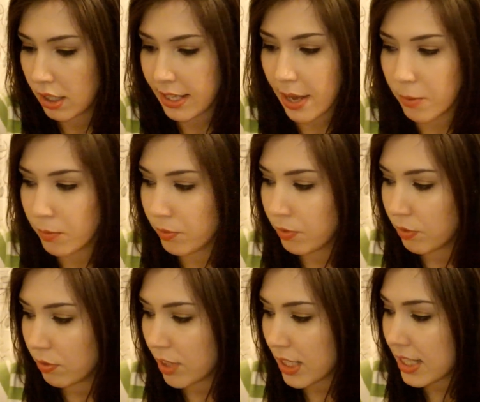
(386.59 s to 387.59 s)
yeah,
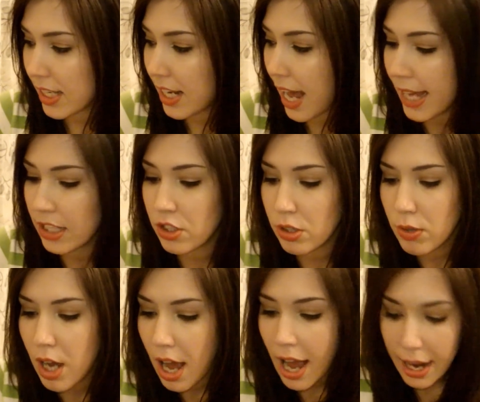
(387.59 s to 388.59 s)
that's it. I do,
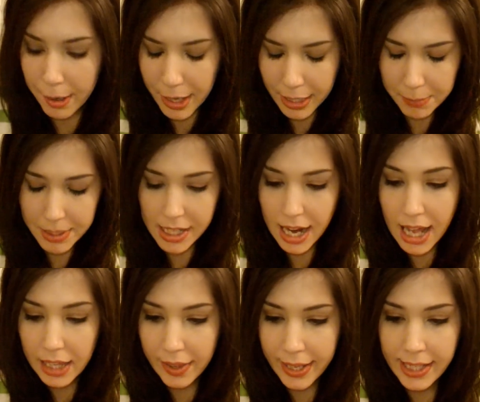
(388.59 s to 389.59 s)
I recommend it. I
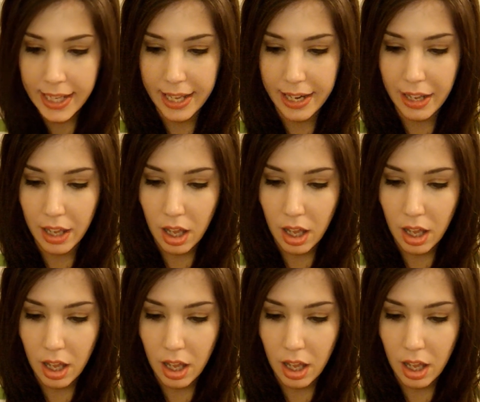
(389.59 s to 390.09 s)
like it.